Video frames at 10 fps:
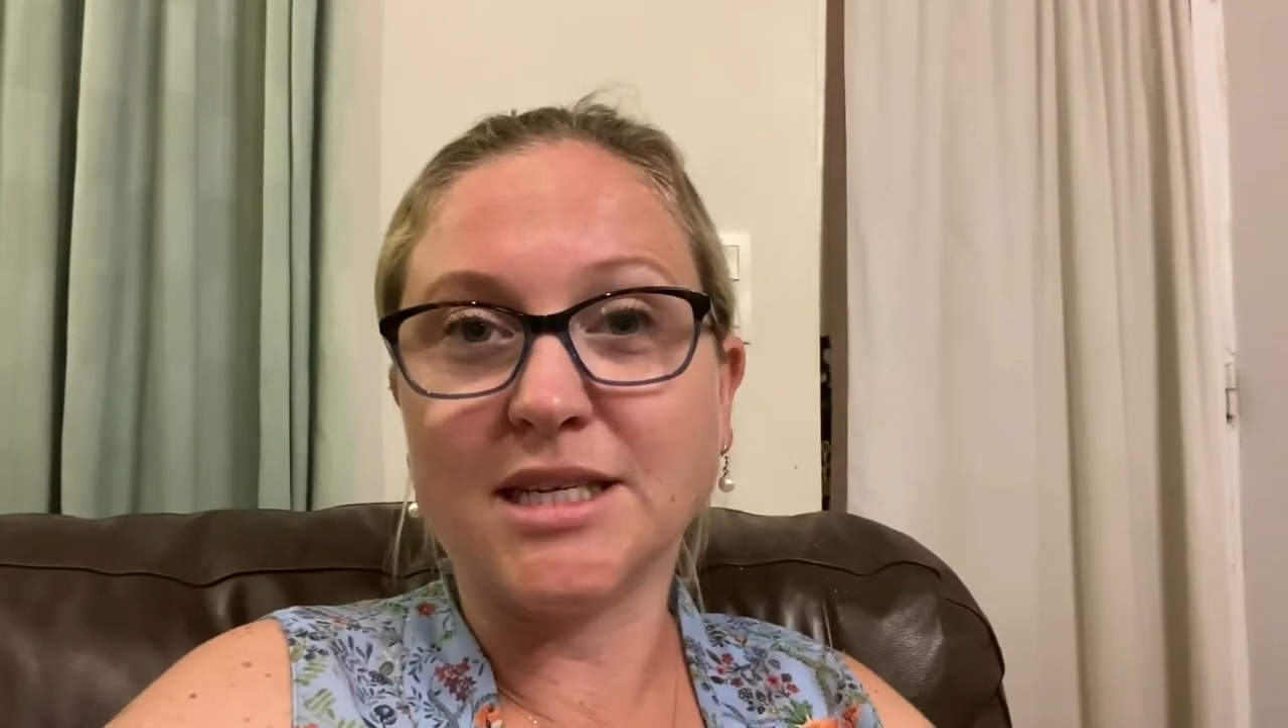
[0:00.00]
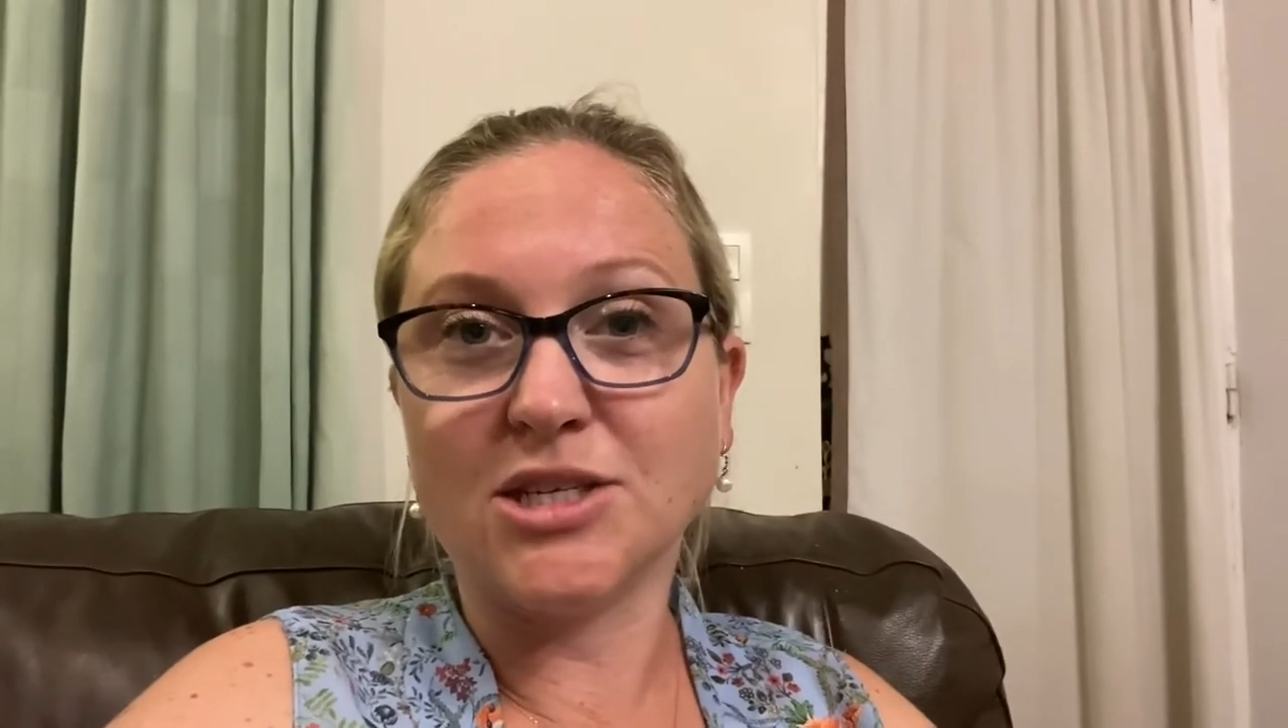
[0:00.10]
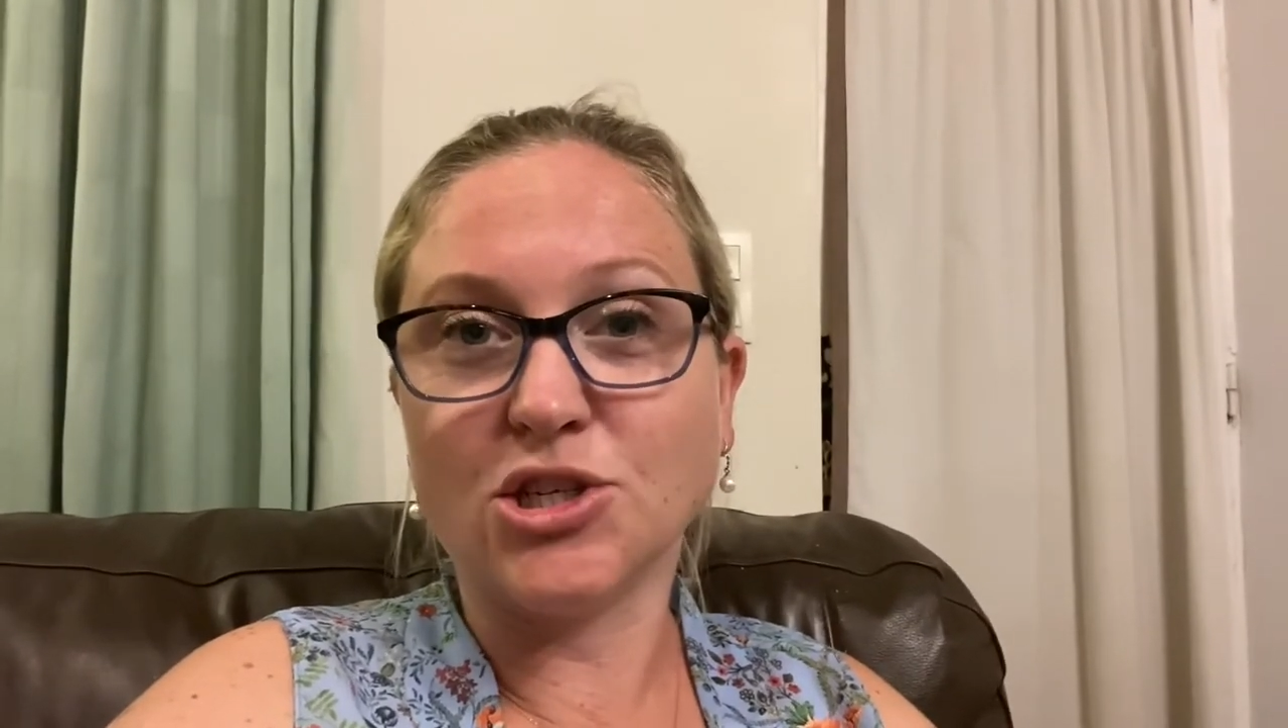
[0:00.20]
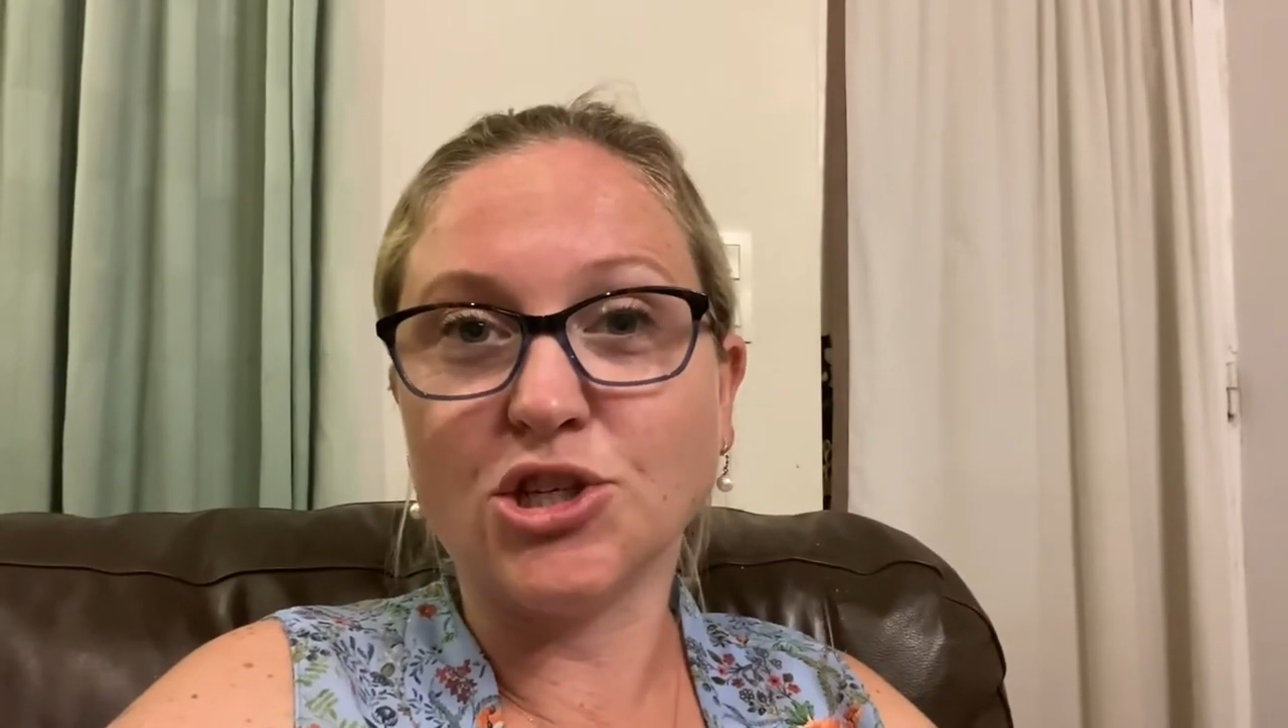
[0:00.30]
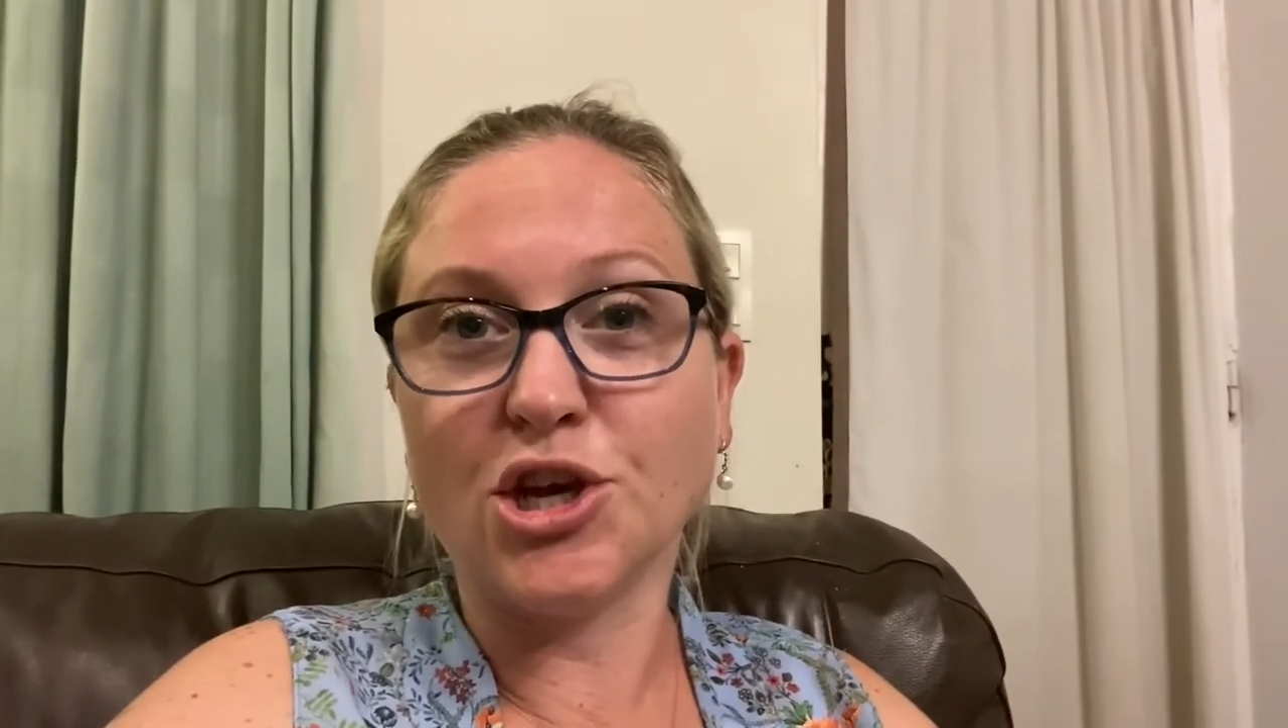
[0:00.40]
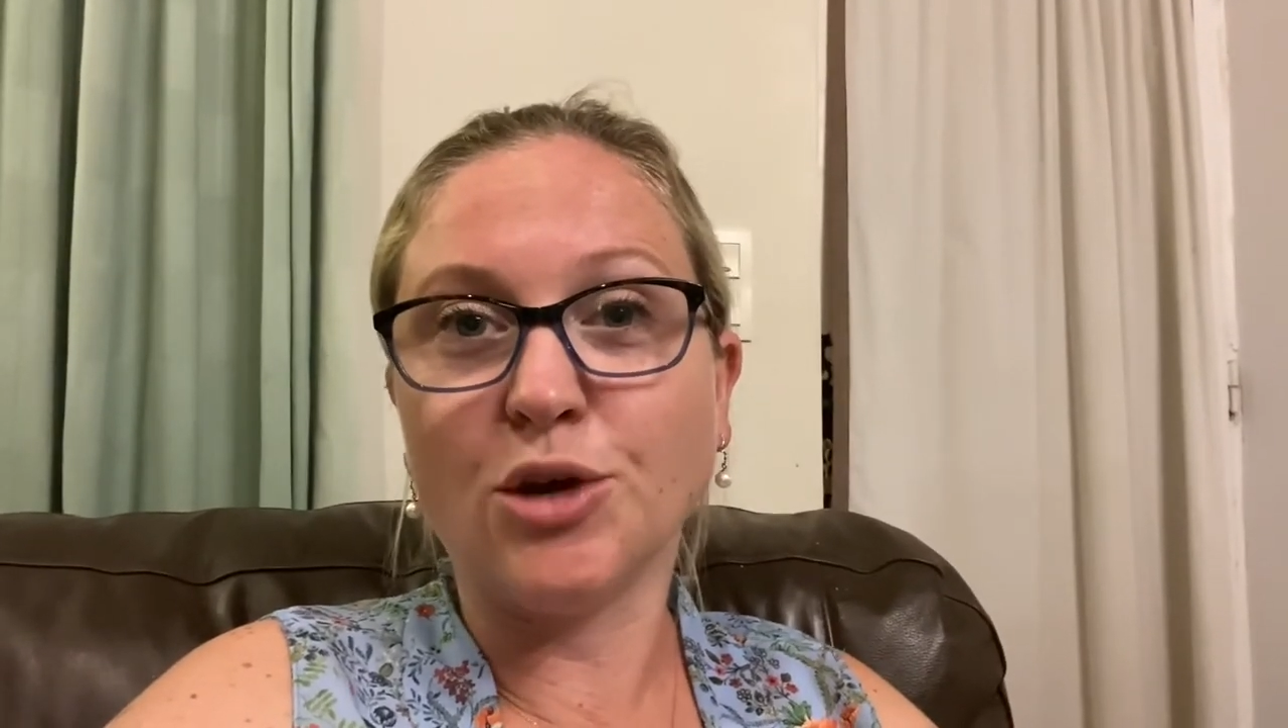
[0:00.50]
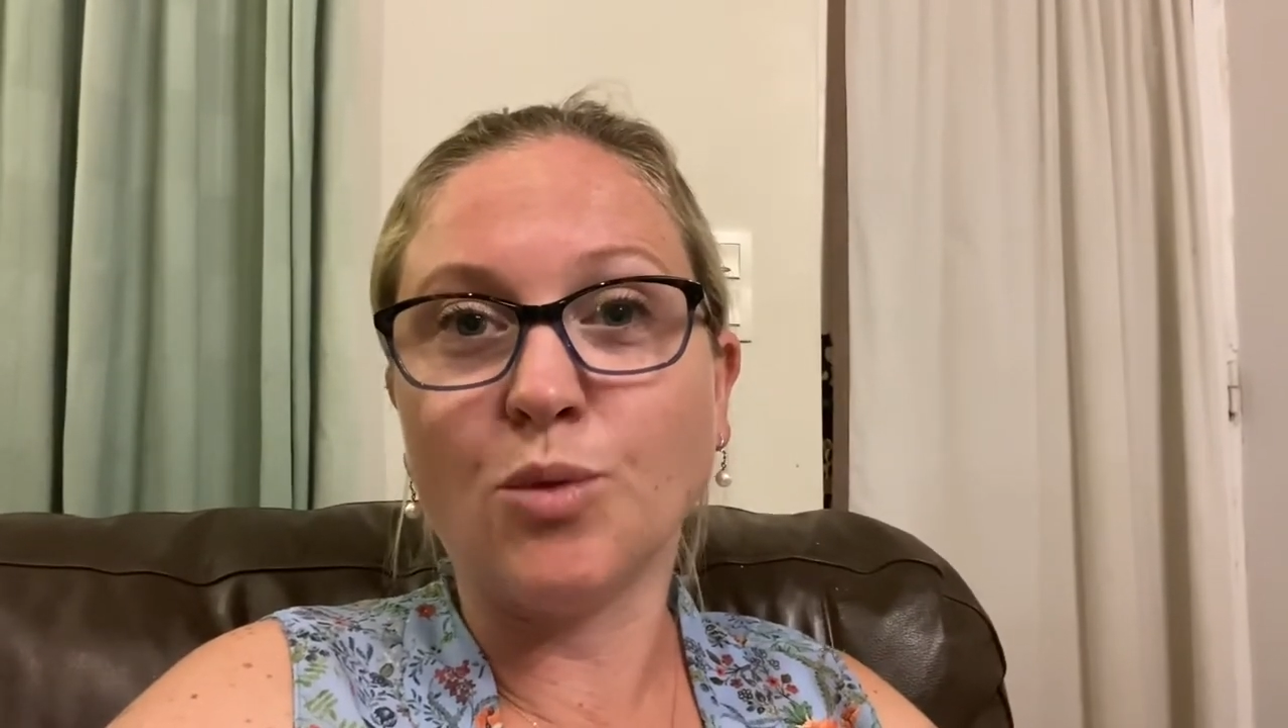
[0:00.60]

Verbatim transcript: into two,